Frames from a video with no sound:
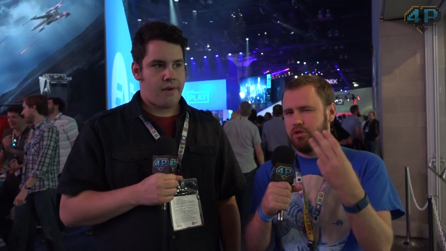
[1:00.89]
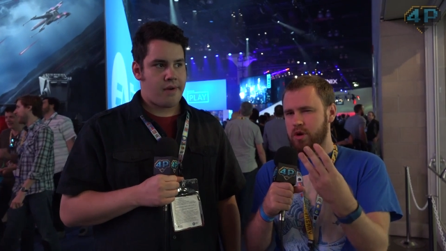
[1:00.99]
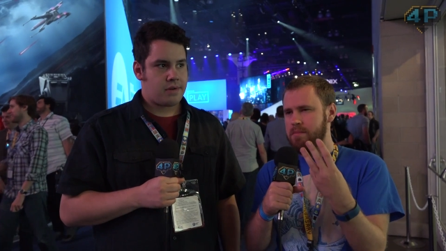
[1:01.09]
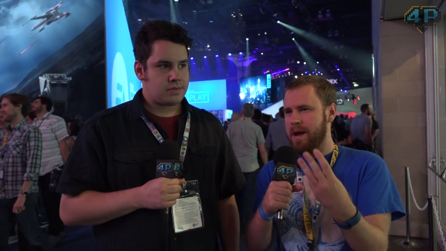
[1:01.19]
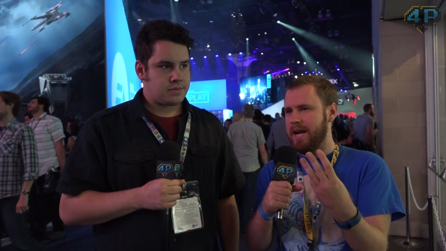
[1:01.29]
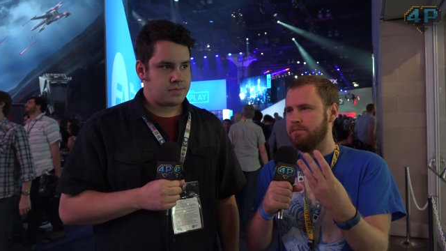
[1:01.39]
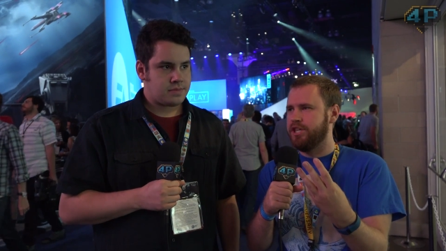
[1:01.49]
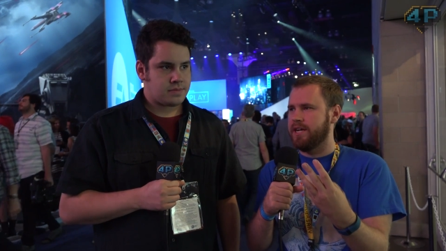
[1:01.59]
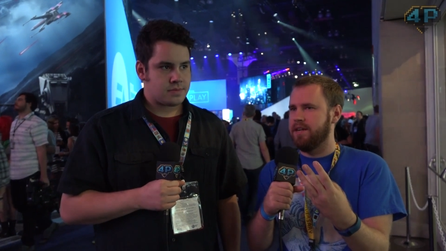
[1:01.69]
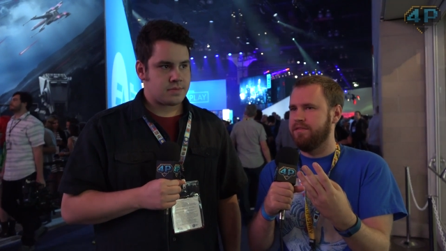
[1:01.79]
Speaker 1: three main
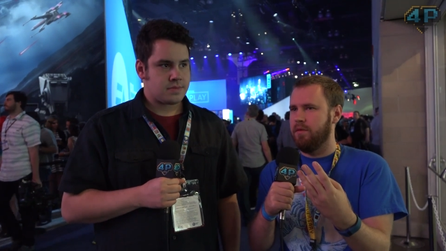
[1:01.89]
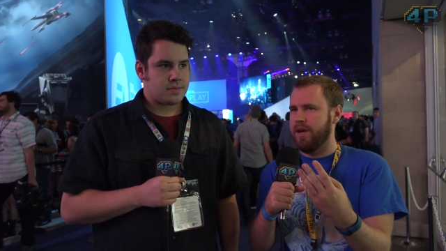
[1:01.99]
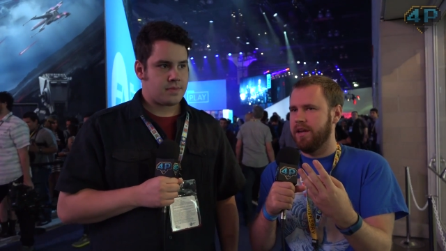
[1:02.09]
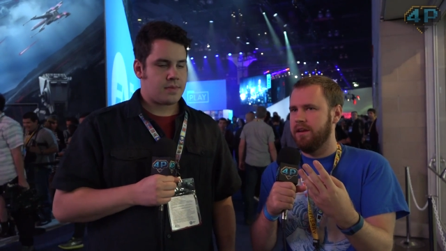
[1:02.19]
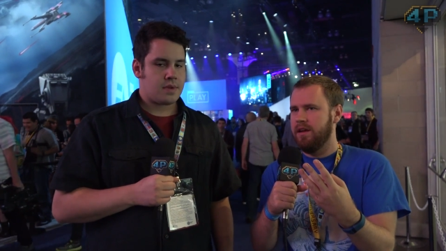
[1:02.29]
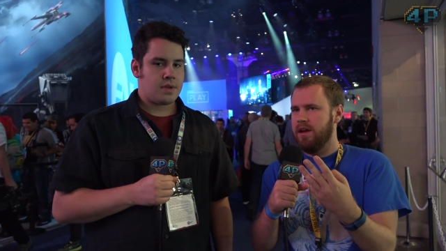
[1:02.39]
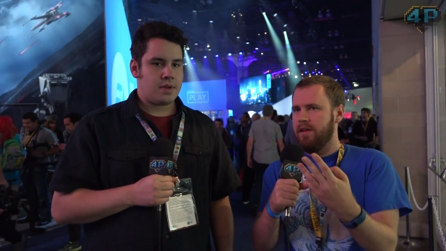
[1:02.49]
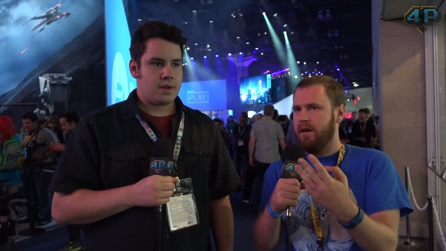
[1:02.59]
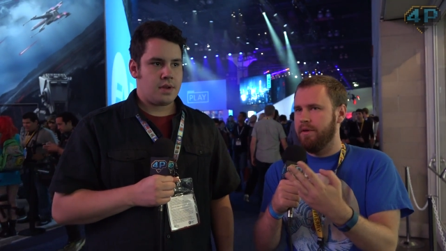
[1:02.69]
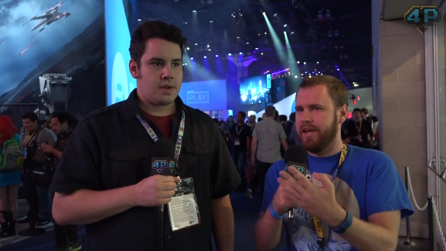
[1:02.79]
objectives that we
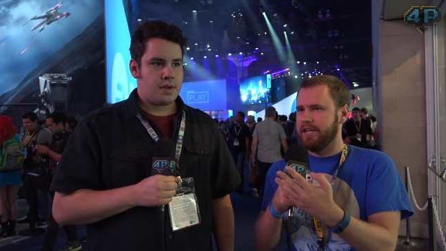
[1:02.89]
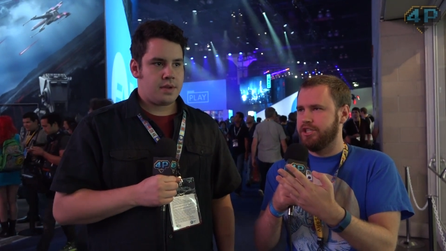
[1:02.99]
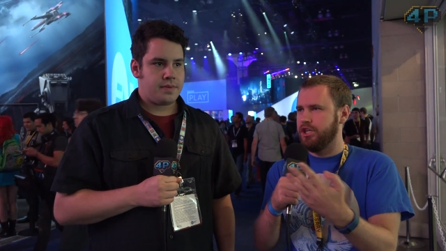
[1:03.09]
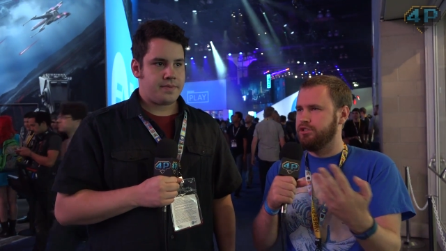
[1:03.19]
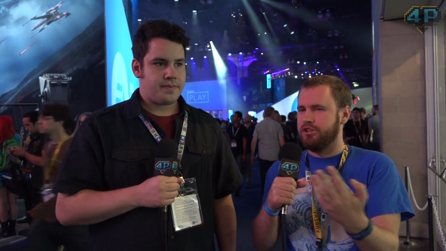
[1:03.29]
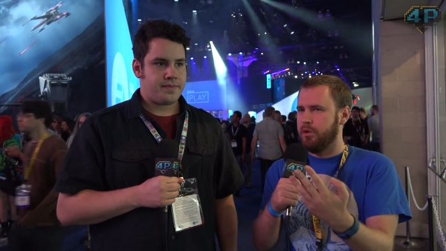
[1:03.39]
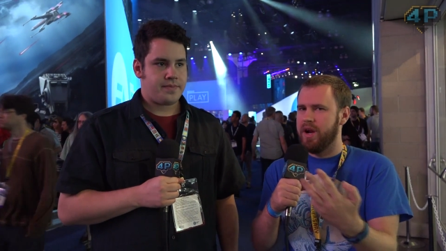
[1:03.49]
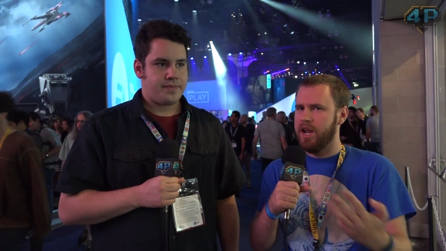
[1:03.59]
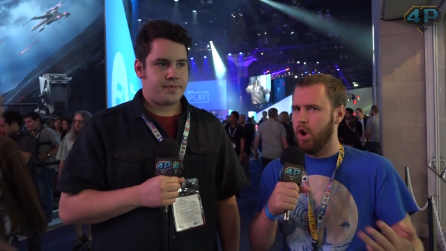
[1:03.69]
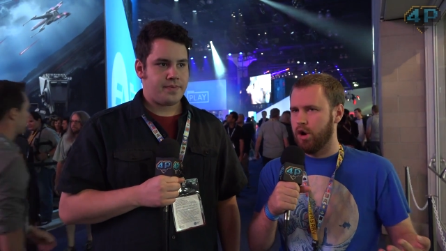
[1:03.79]
could choose to do in
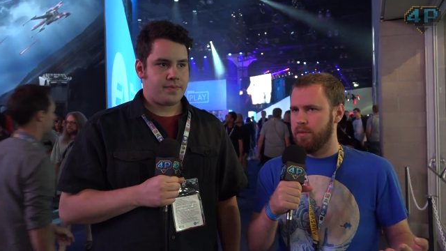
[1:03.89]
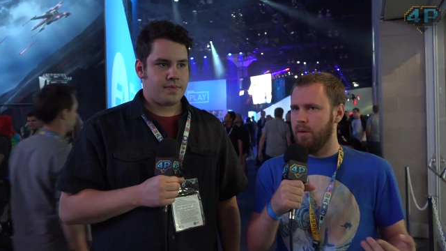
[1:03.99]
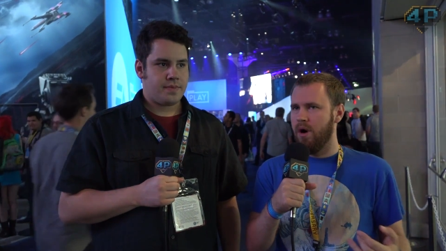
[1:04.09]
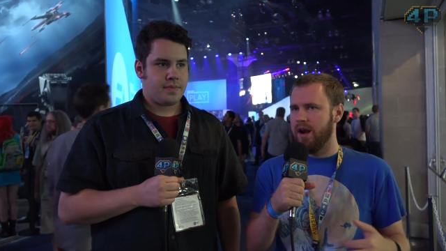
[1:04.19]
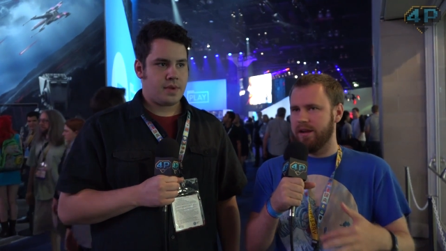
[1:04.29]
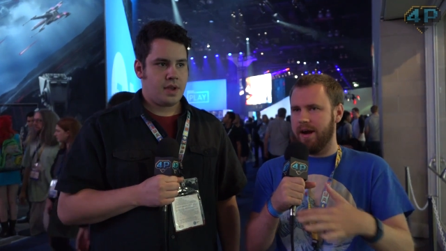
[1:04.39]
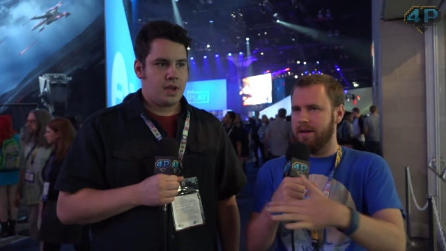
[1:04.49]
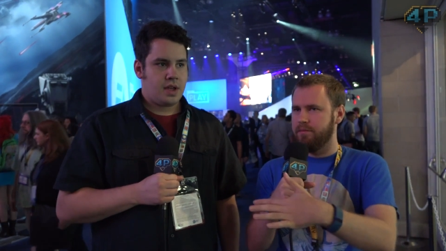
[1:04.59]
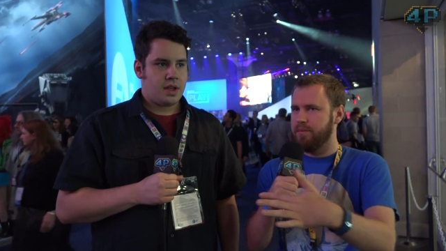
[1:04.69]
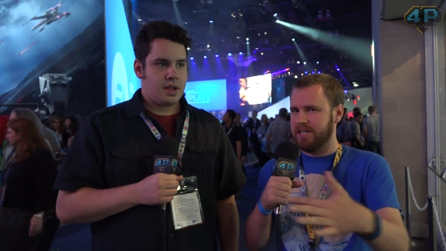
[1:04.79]
any order we want and kind
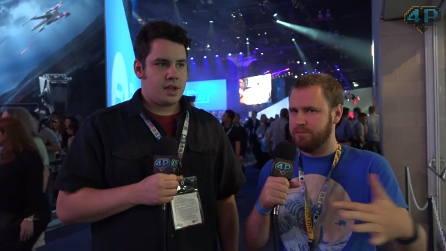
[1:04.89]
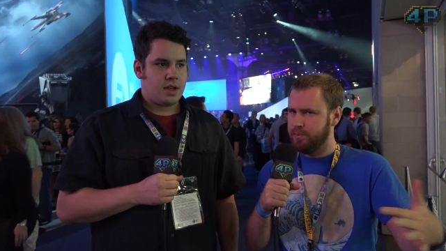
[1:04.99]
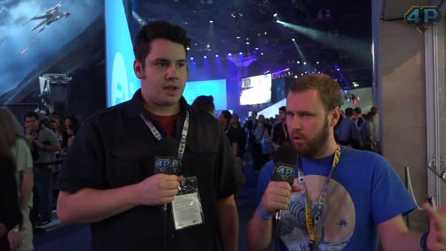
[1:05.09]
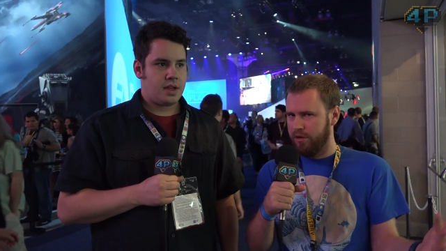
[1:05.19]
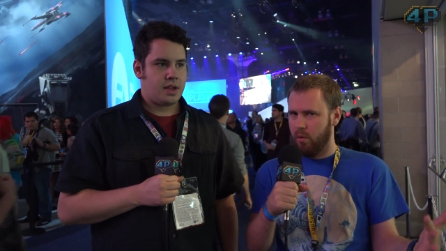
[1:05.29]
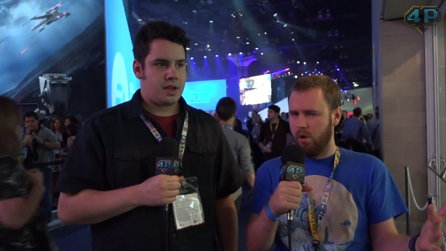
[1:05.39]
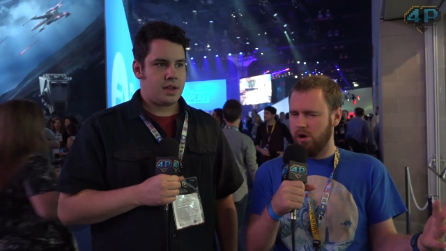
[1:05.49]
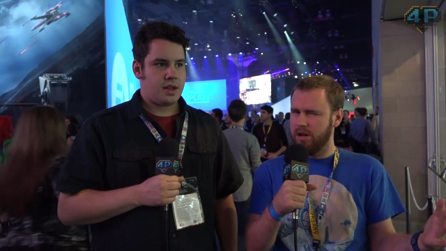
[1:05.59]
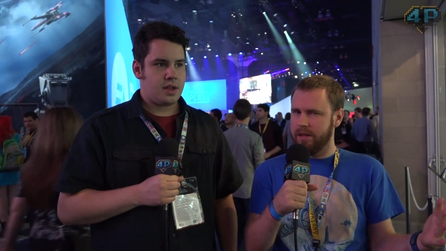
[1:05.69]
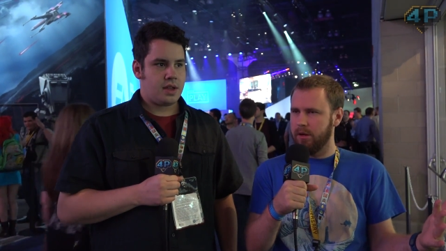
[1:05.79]
of explore the
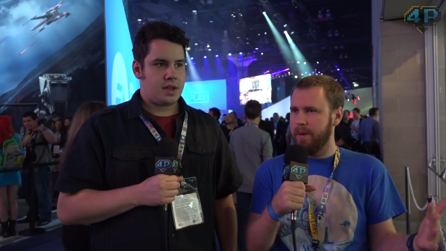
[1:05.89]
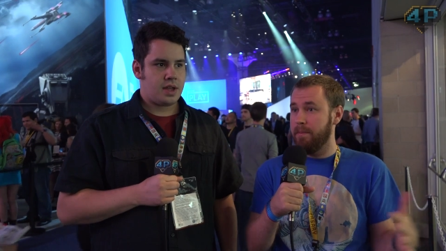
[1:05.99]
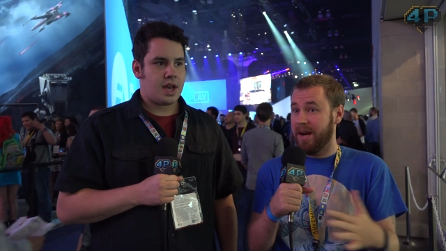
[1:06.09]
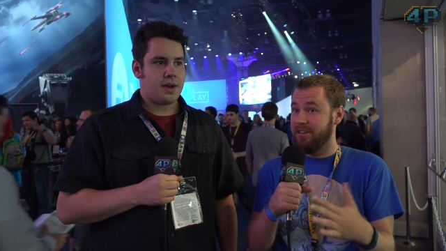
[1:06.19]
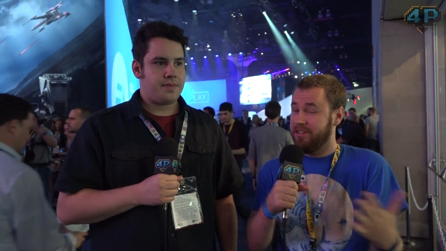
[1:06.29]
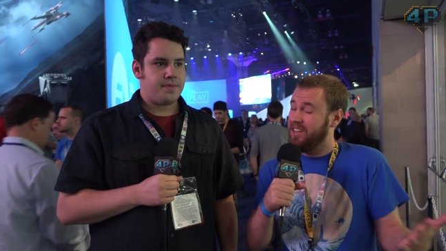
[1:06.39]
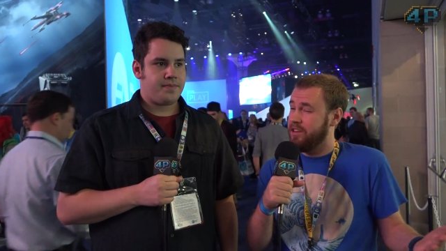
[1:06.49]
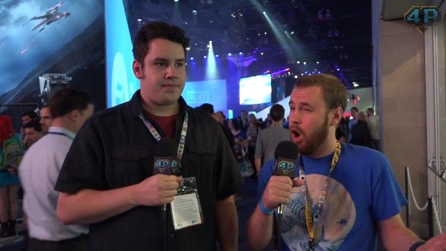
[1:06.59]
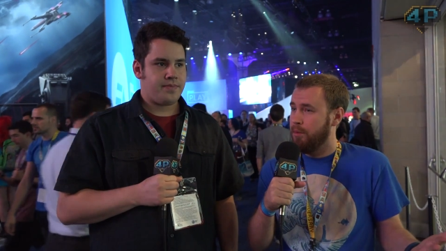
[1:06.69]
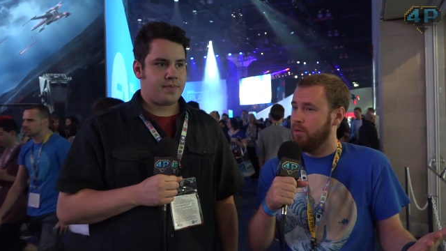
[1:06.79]
world a little bit, because this is an
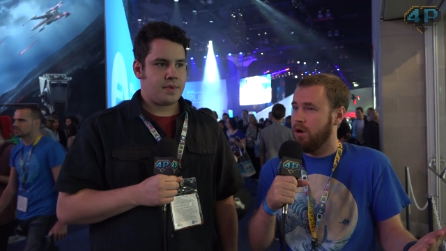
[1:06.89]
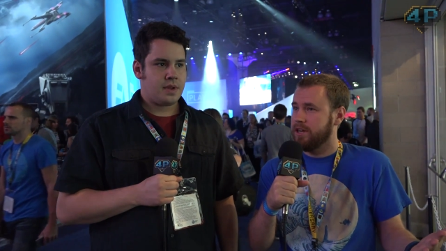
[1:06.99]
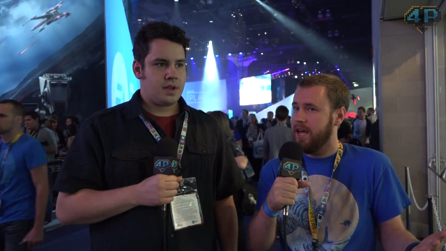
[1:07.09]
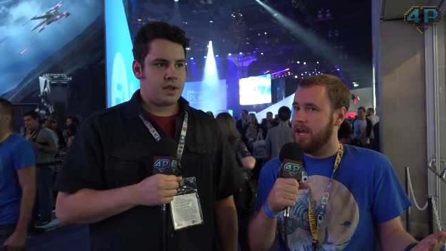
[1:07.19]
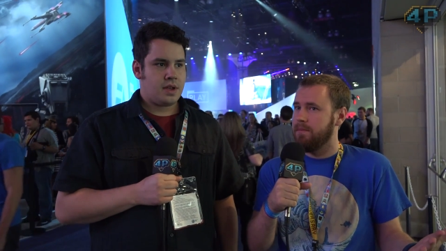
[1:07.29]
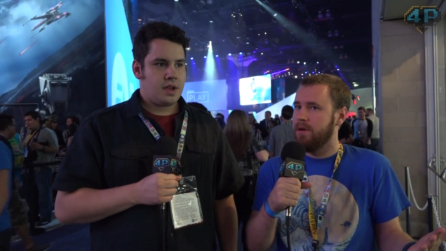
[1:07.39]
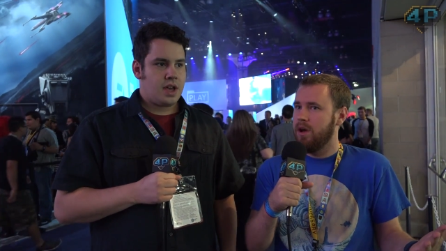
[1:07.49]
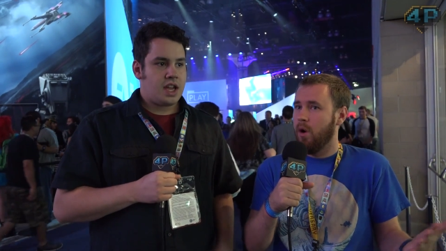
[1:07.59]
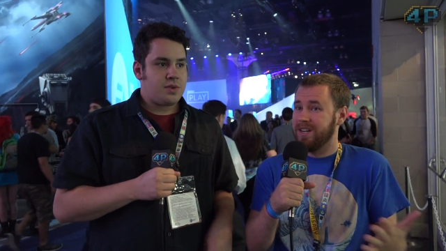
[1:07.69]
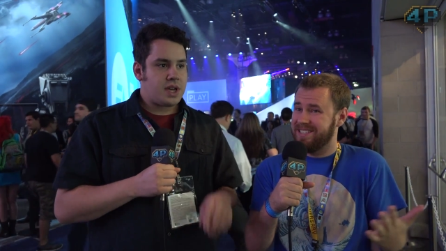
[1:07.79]
open world game,
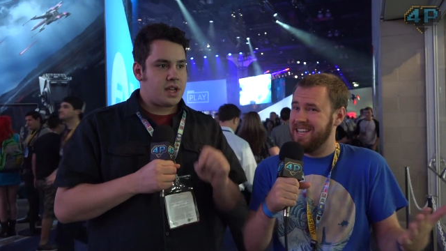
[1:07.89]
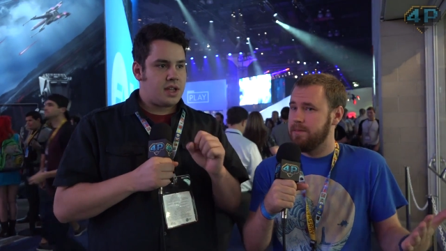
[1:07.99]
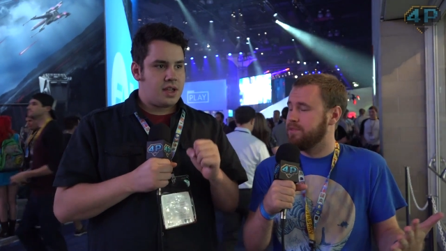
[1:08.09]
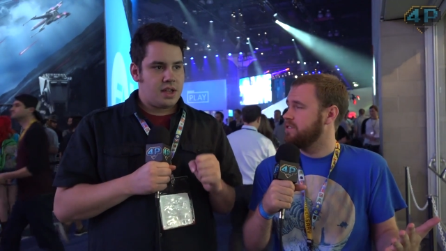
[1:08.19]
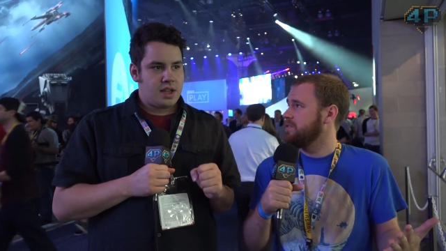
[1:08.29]
or it seems.